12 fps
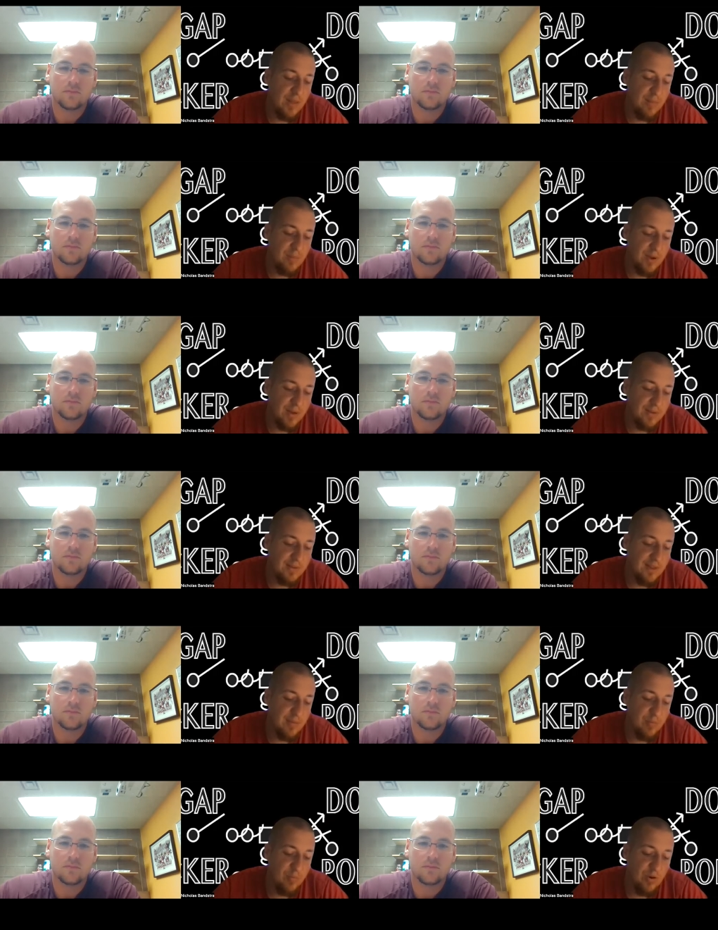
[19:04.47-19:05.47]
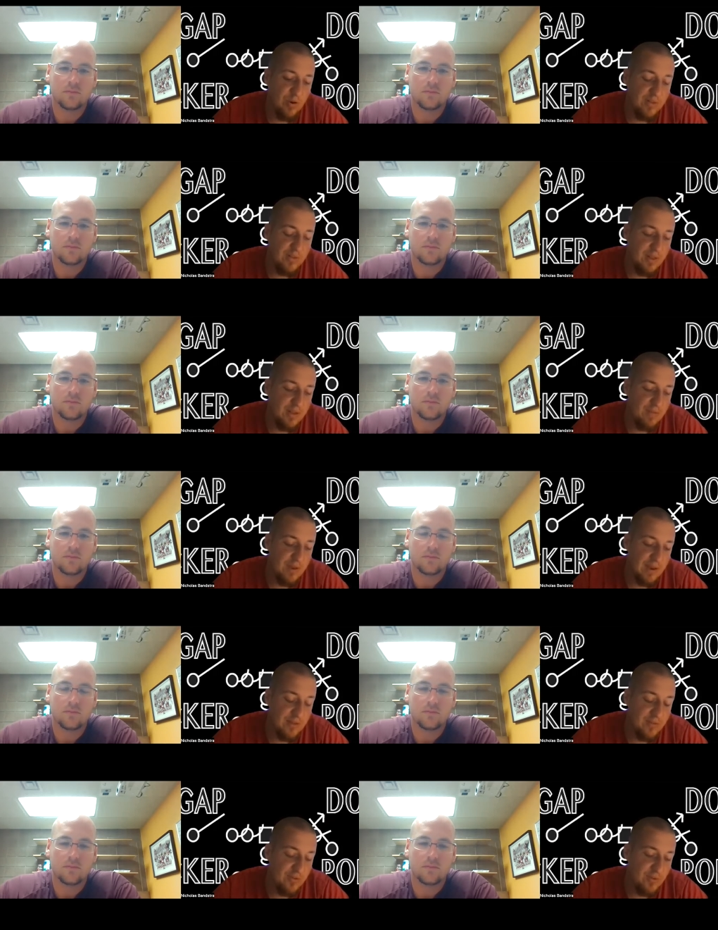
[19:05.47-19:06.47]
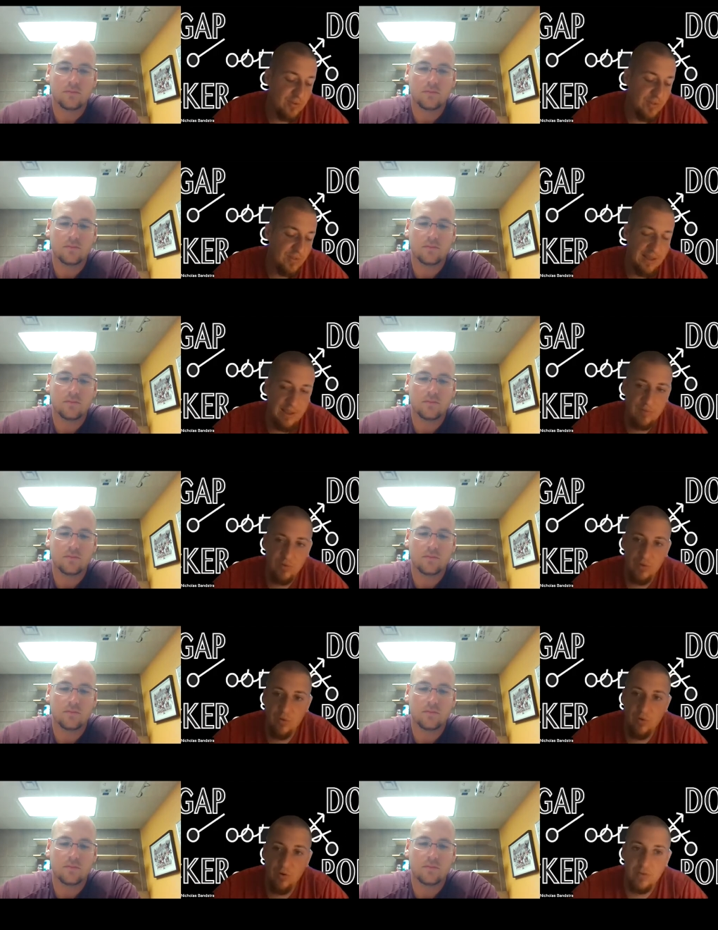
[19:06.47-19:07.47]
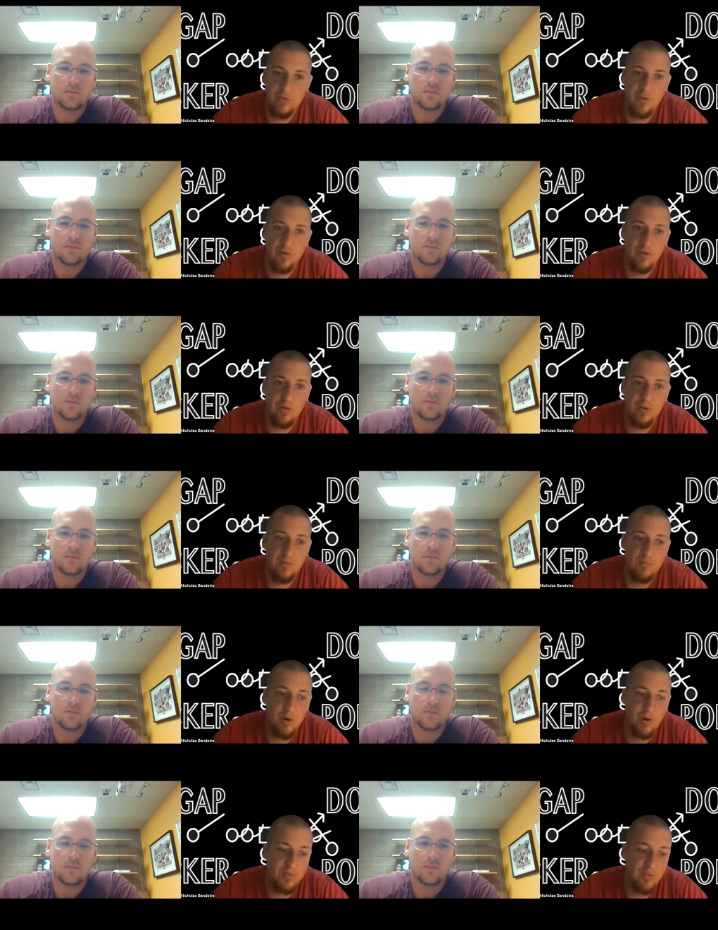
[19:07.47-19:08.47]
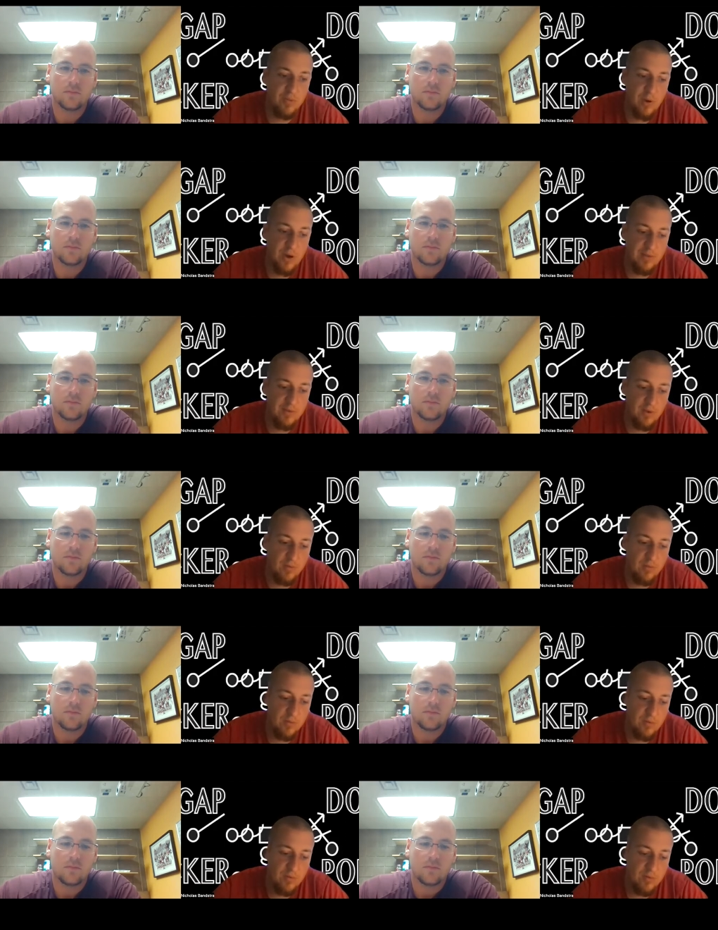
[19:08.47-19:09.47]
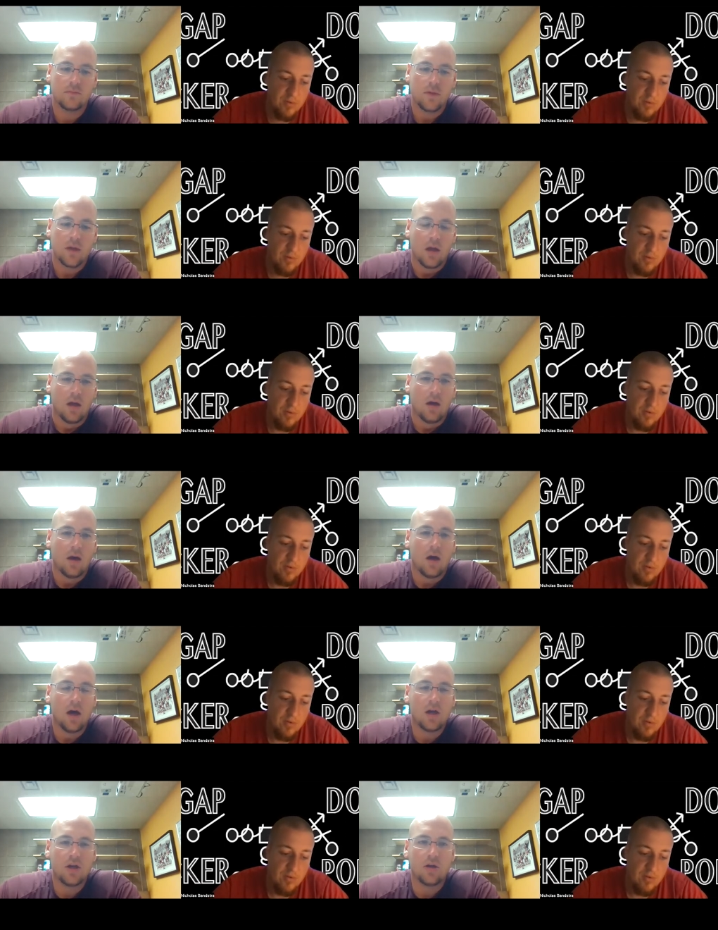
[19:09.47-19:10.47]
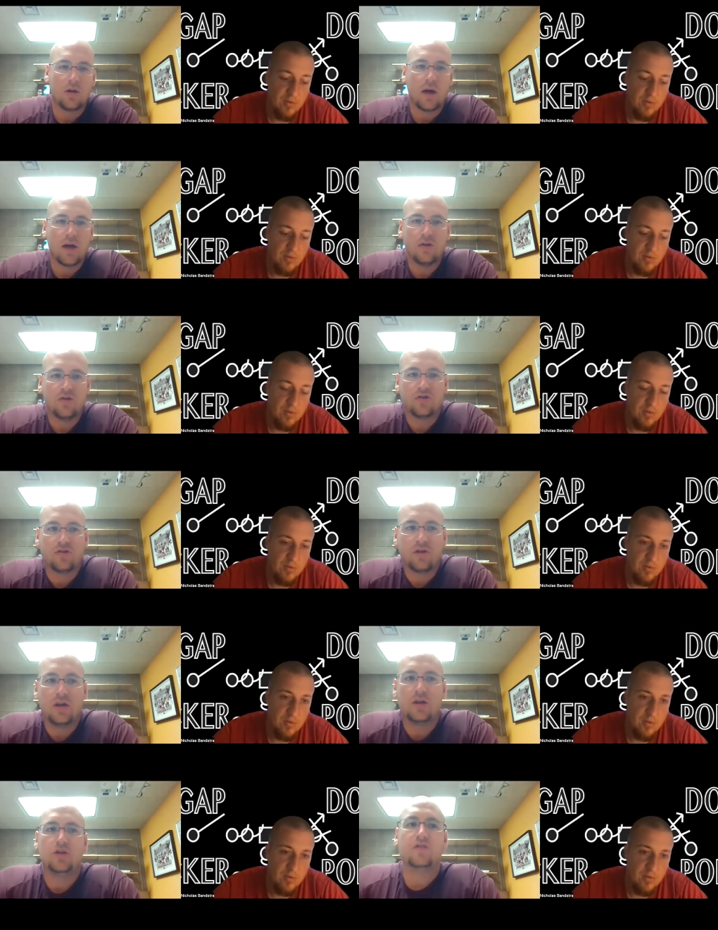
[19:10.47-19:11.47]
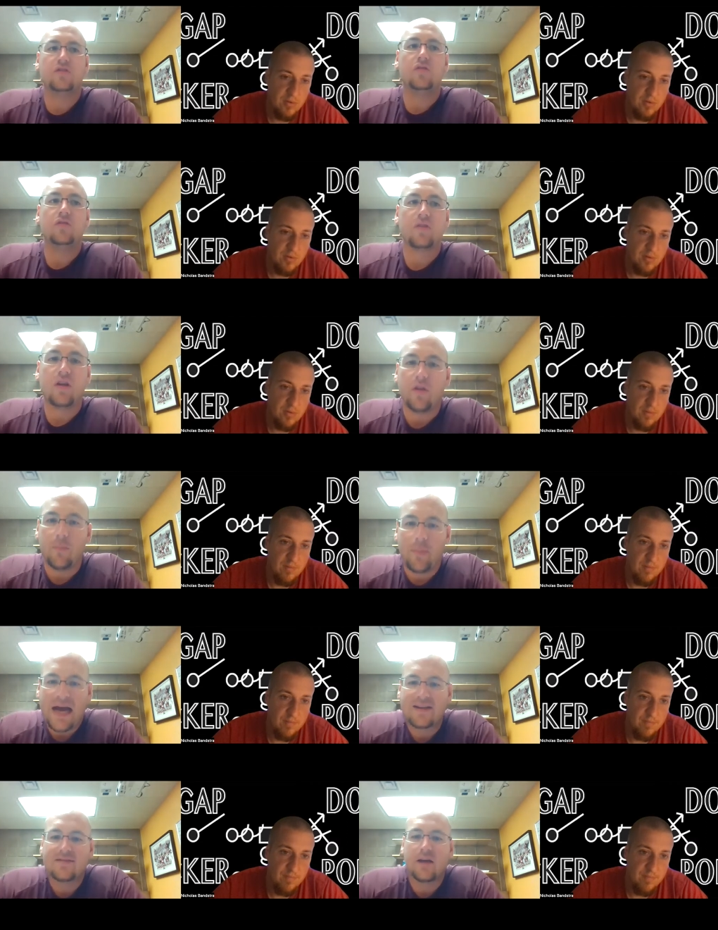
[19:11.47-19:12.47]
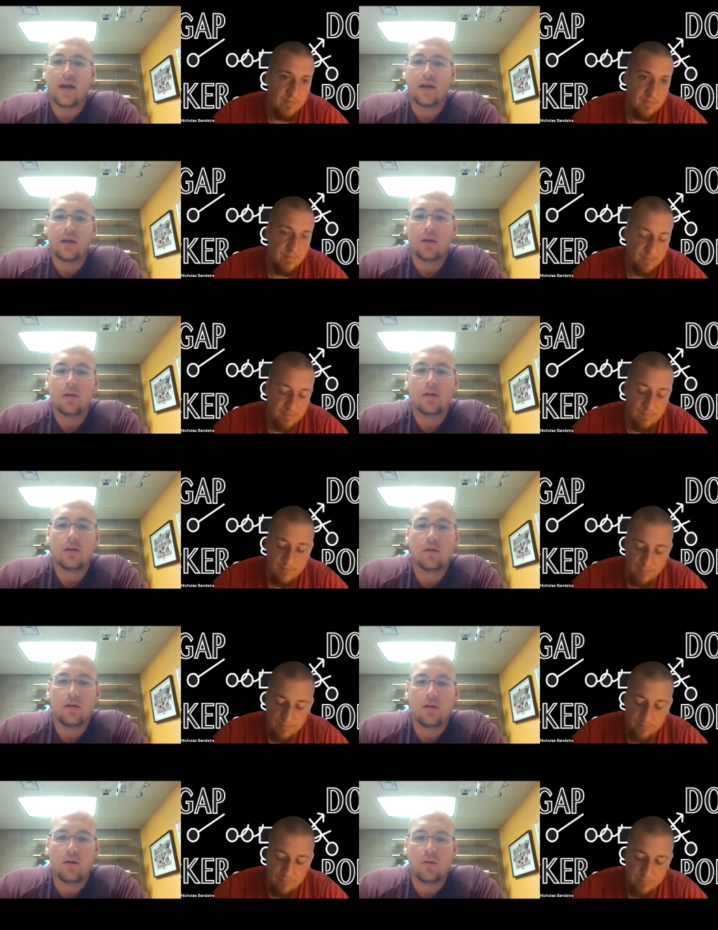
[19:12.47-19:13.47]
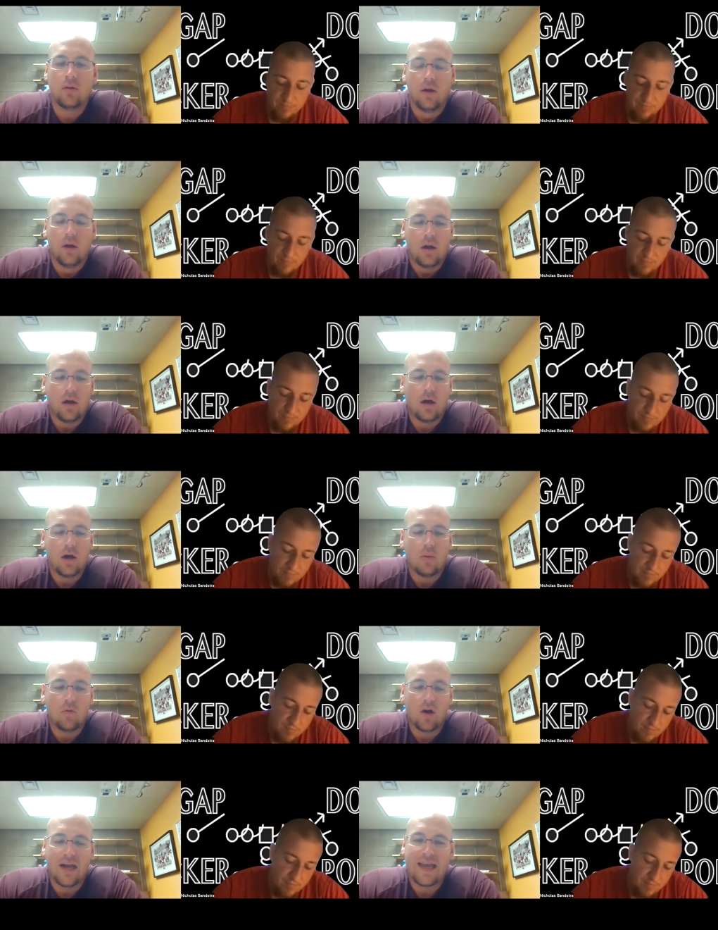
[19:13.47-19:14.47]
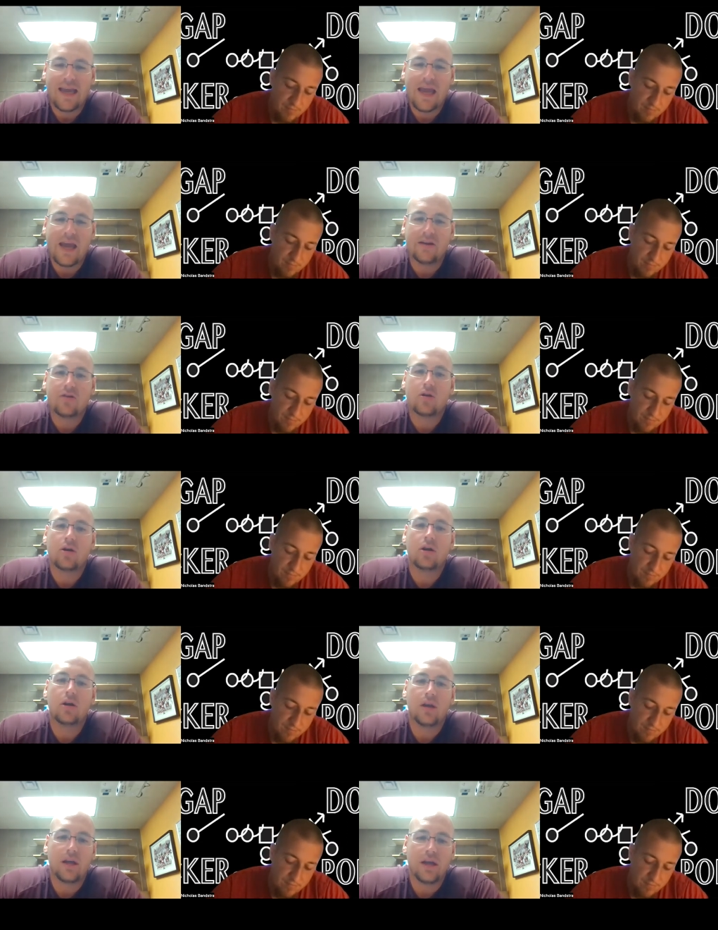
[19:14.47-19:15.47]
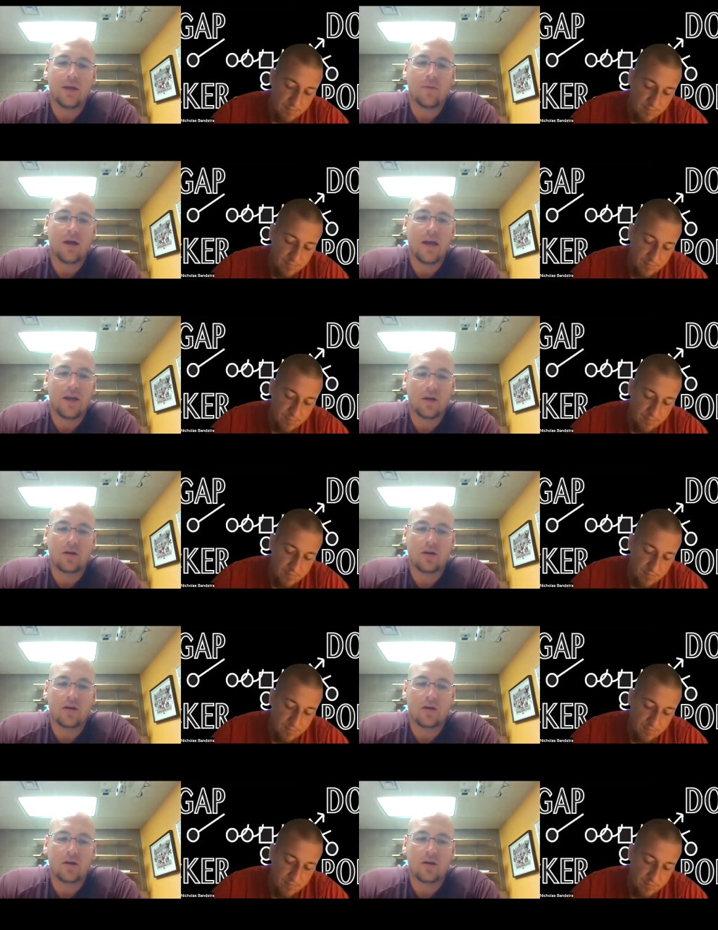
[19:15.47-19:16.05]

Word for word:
Speaker 1: the bucket step? What advantage do you think that gives you on certain parts of the wide zone?
Speaker 2: You know, I usually just use it on the backside, you know, um, when I can turn and get my head